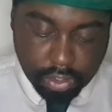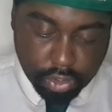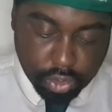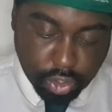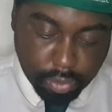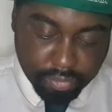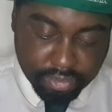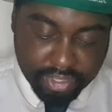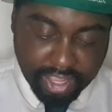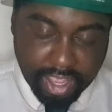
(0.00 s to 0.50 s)

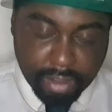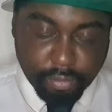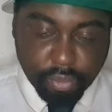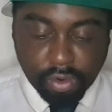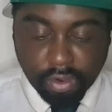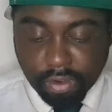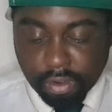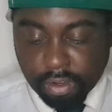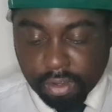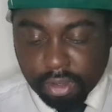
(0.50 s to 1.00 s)

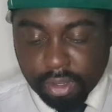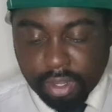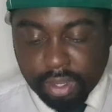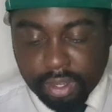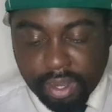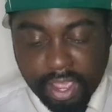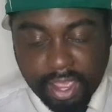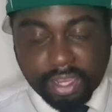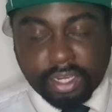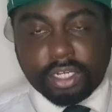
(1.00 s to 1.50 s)
Nomzamo.
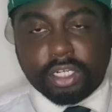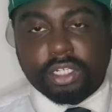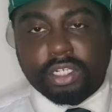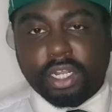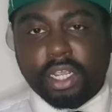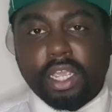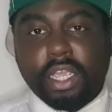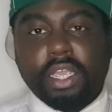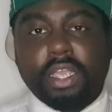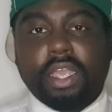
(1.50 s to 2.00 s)
Like,
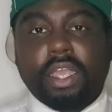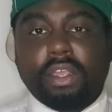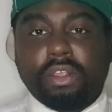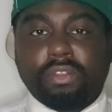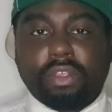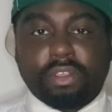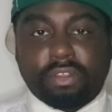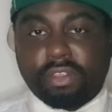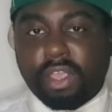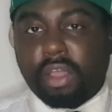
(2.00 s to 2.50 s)
she
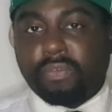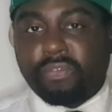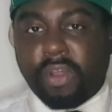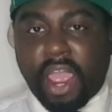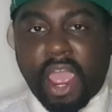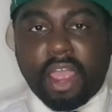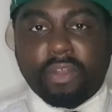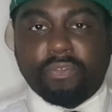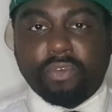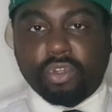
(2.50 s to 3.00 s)
is a South
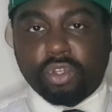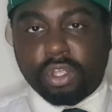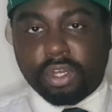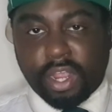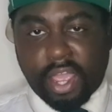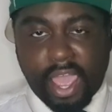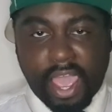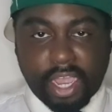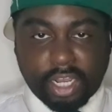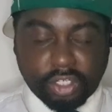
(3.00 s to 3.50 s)
African
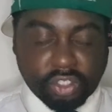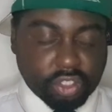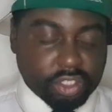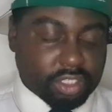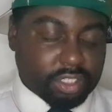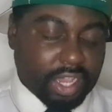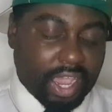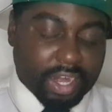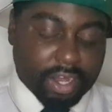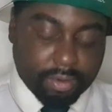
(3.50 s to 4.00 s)

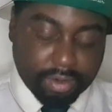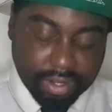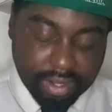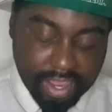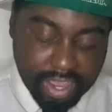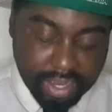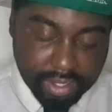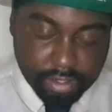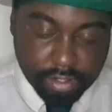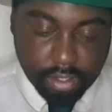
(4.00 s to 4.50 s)
actress, and I'm
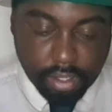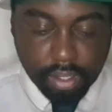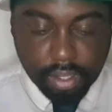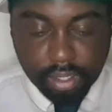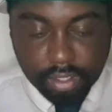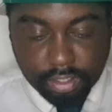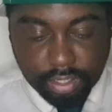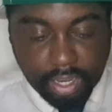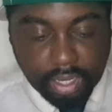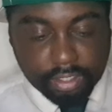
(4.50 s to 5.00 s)
glad
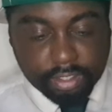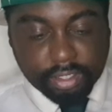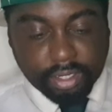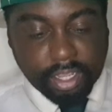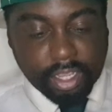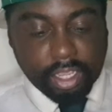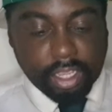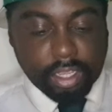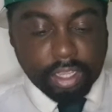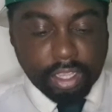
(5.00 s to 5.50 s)
that
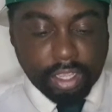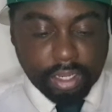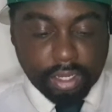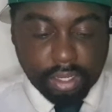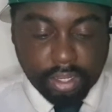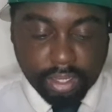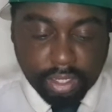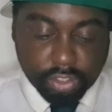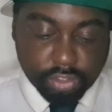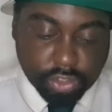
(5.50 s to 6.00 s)

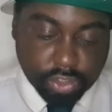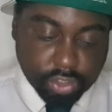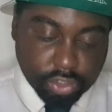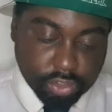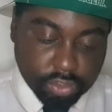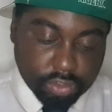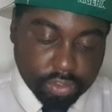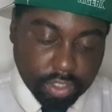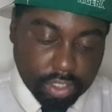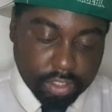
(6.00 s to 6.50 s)
they
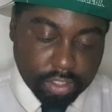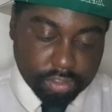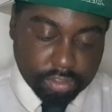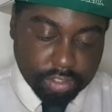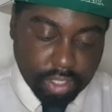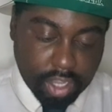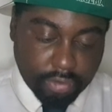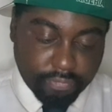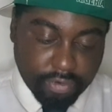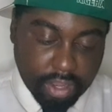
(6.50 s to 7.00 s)
introduced a
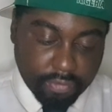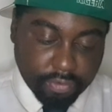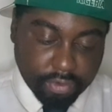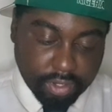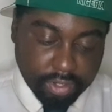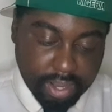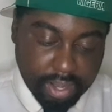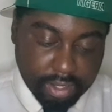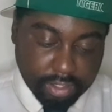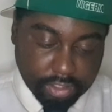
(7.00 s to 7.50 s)
South
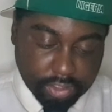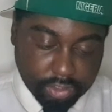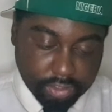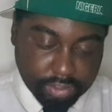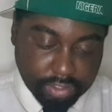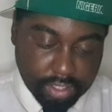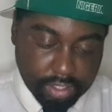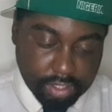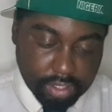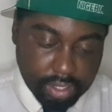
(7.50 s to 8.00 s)
African
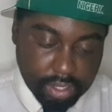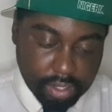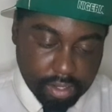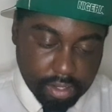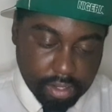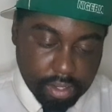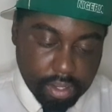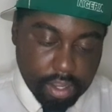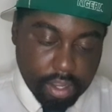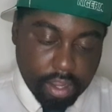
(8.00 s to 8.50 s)
actress in there,
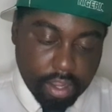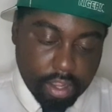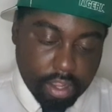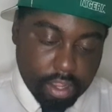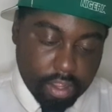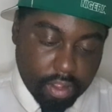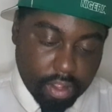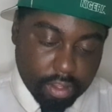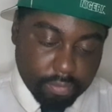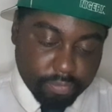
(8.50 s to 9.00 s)

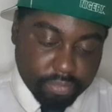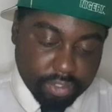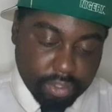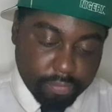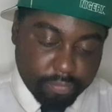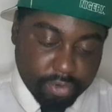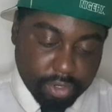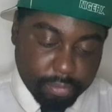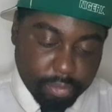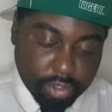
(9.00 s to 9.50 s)

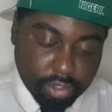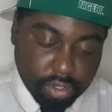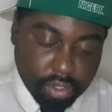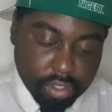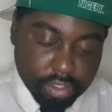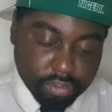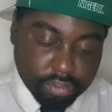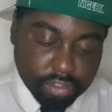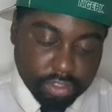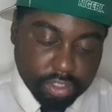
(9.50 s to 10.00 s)
simply
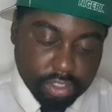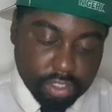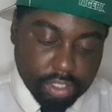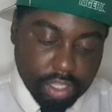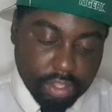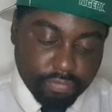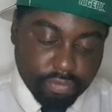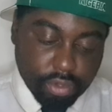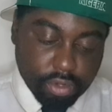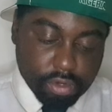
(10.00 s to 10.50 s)
because
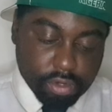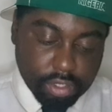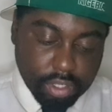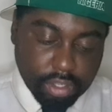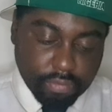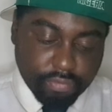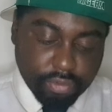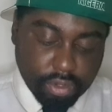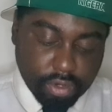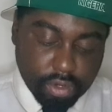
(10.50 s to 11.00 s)
if
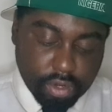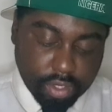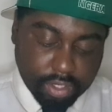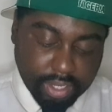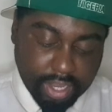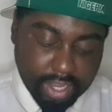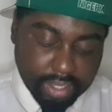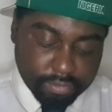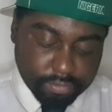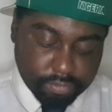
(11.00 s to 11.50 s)
you
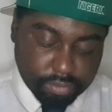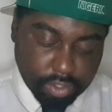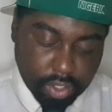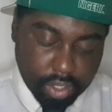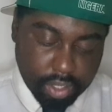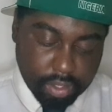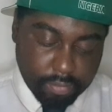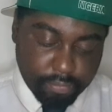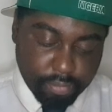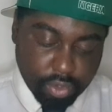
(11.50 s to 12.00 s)
look at
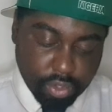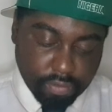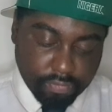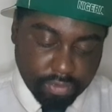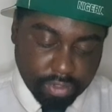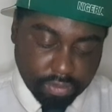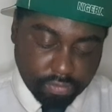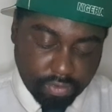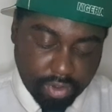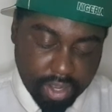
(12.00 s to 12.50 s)
certain
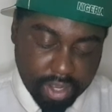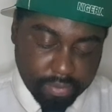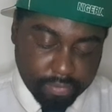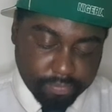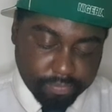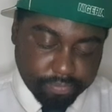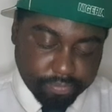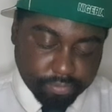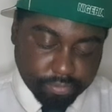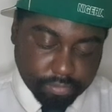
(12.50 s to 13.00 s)
movies, right,
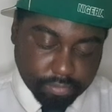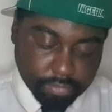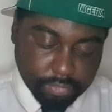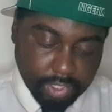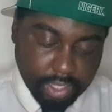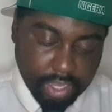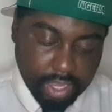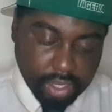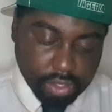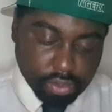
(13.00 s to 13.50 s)

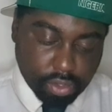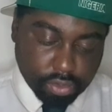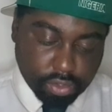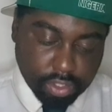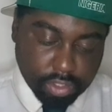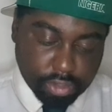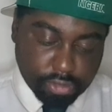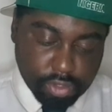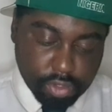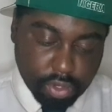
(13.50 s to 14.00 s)

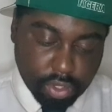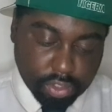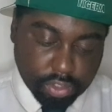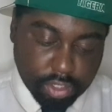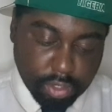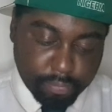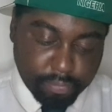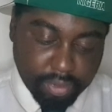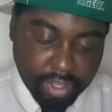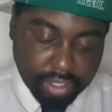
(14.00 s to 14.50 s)
and you're
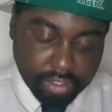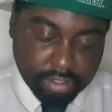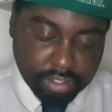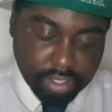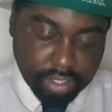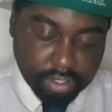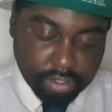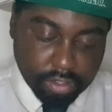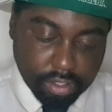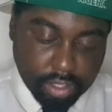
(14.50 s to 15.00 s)

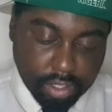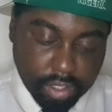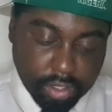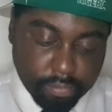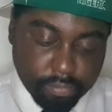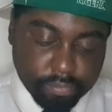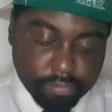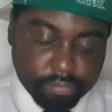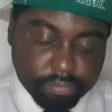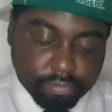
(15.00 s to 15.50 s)
depicting
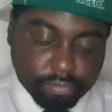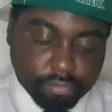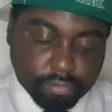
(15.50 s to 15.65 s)
a